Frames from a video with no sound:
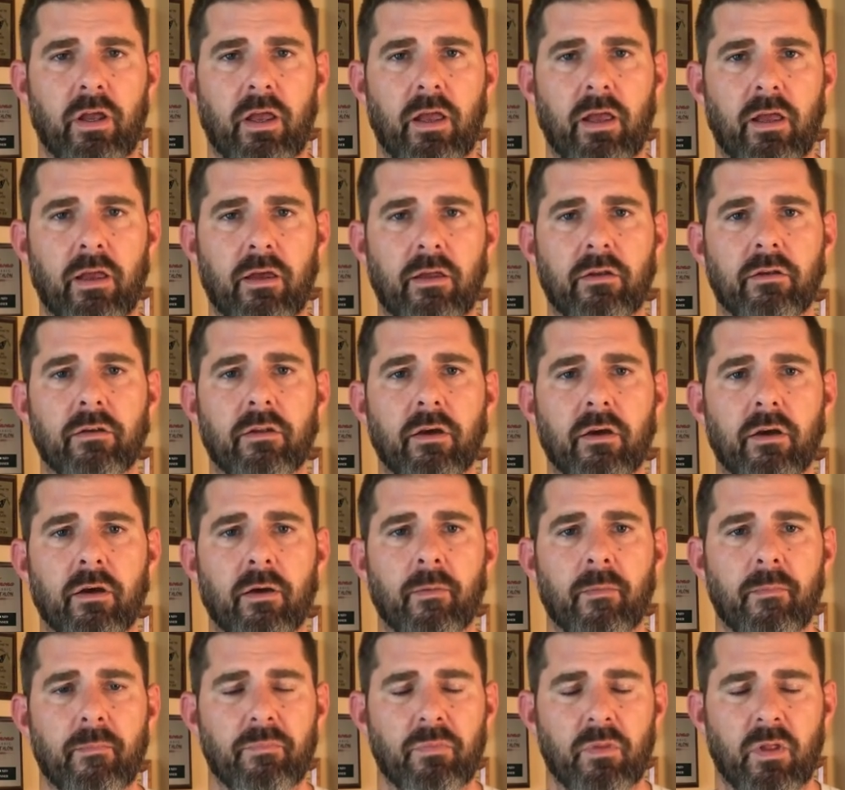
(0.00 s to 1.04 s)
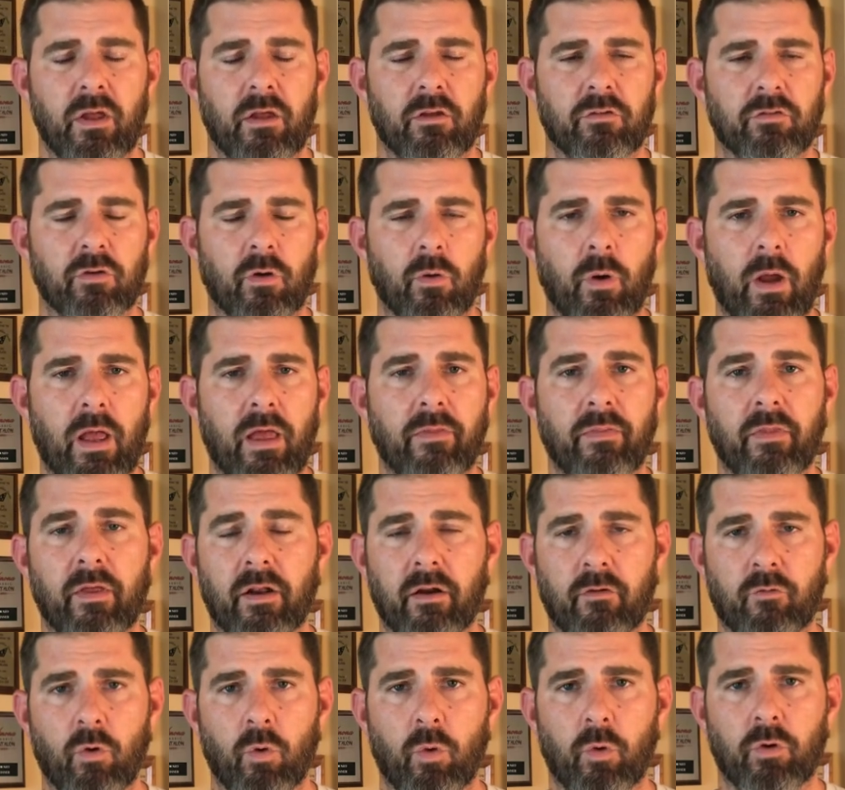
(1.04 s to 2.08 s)
And uh, so, and then
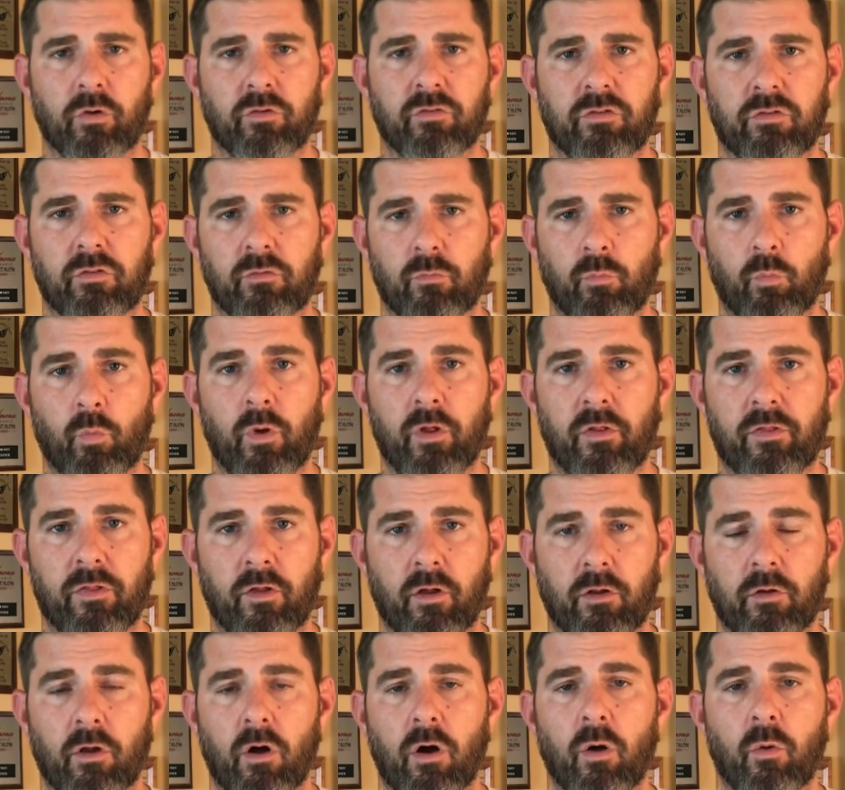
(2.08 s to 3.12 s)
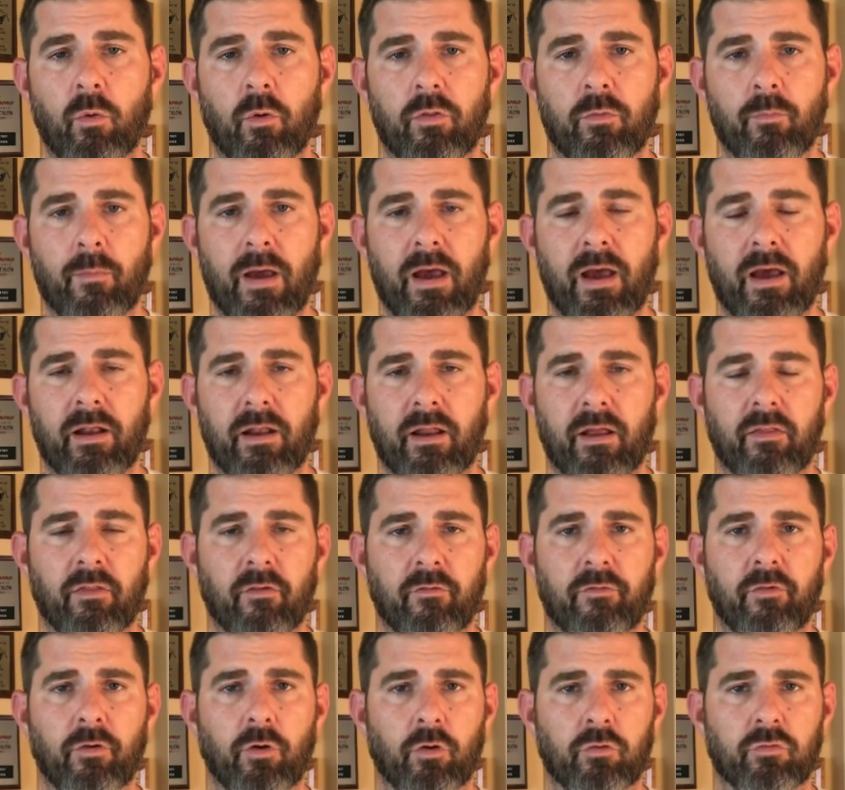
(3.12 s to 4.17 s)
of course, with along with Matt and the
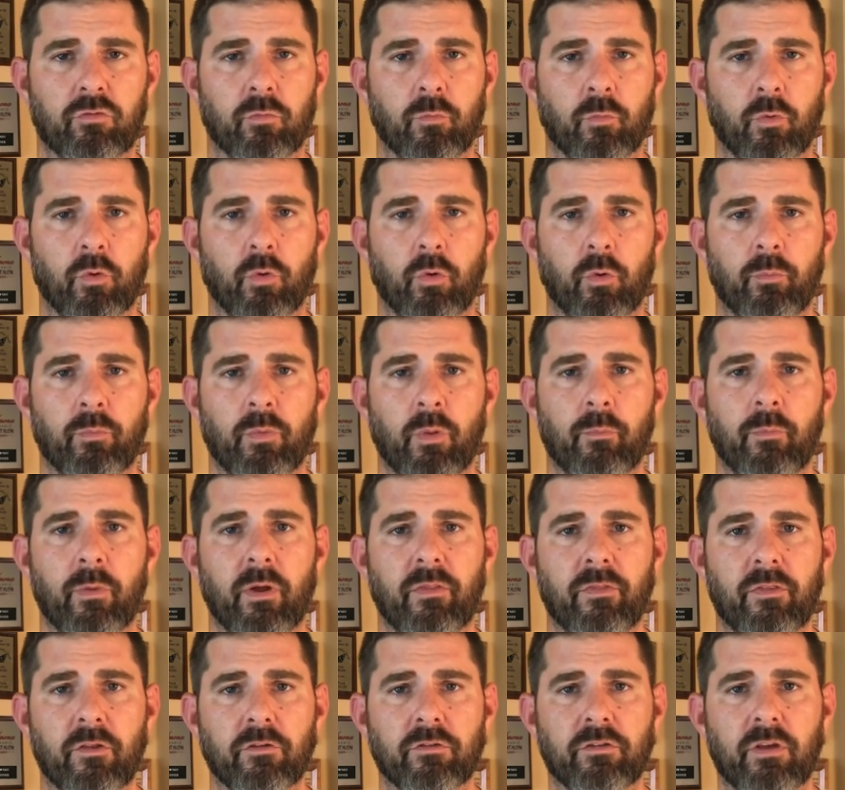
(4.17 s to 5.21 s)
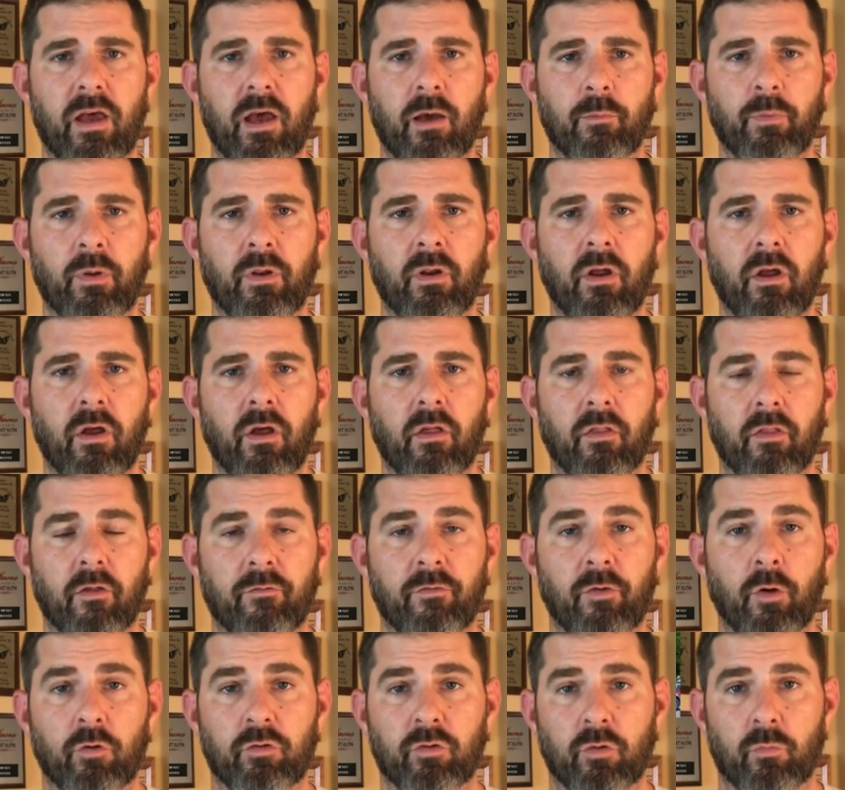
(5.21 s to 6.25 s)
folks from group that made this happen, the
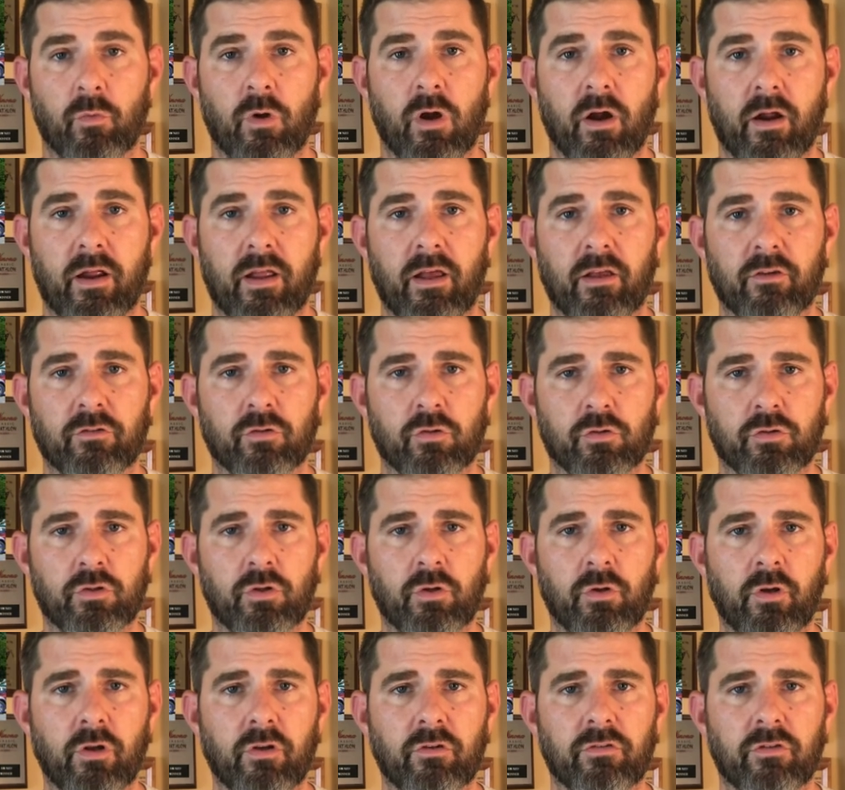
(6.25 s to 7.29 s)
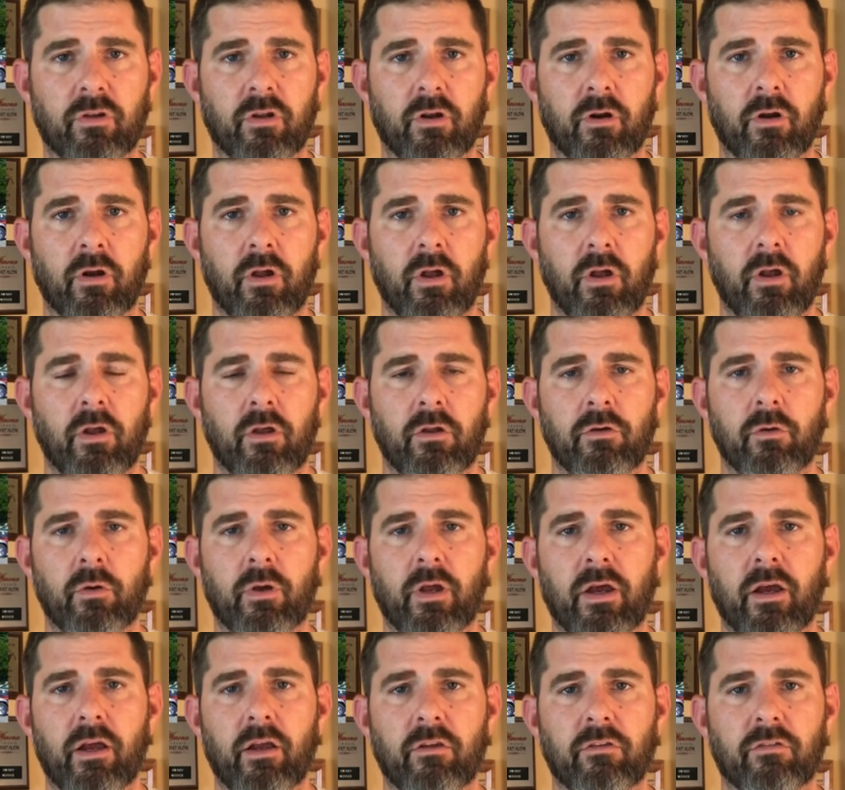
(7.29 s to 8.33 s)
folks at Rockcastle Shooting Center, you
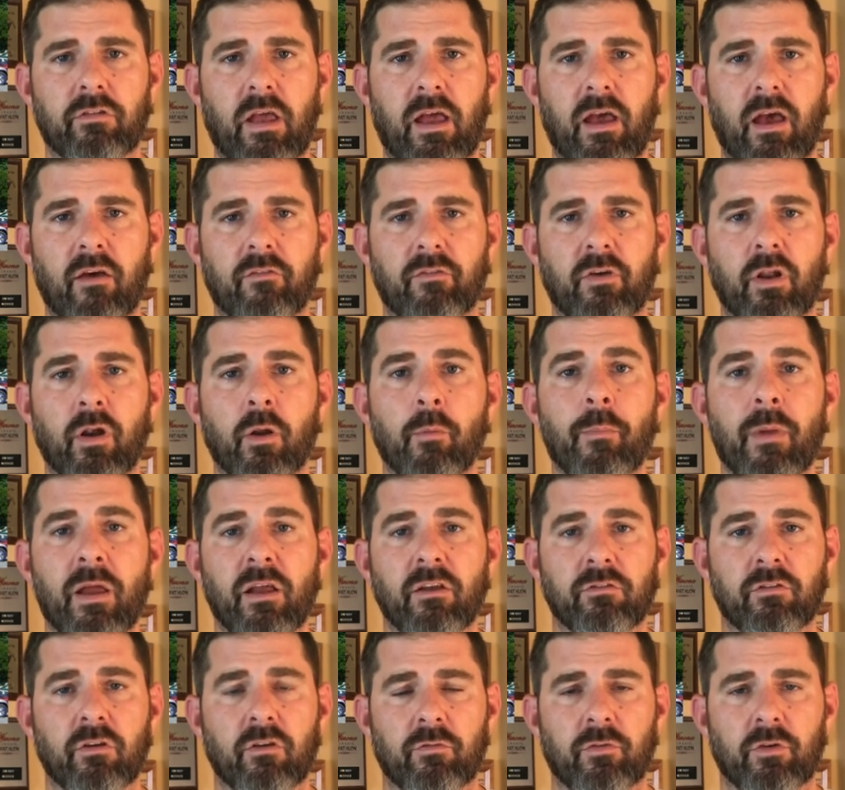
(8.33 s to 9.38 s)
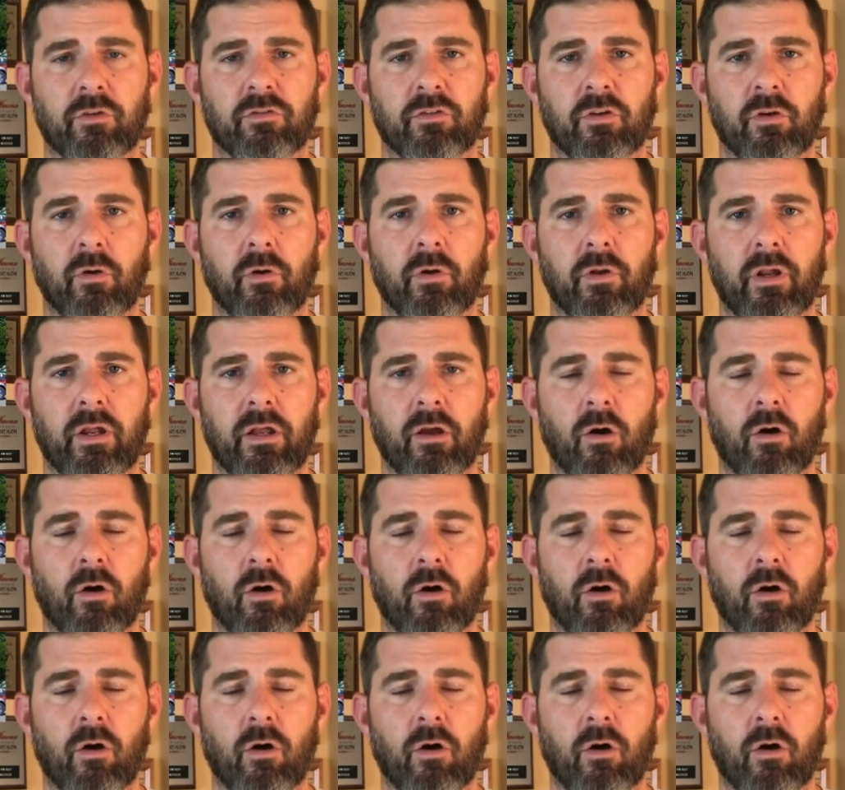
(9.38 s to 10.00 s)
guys have an amazing facility.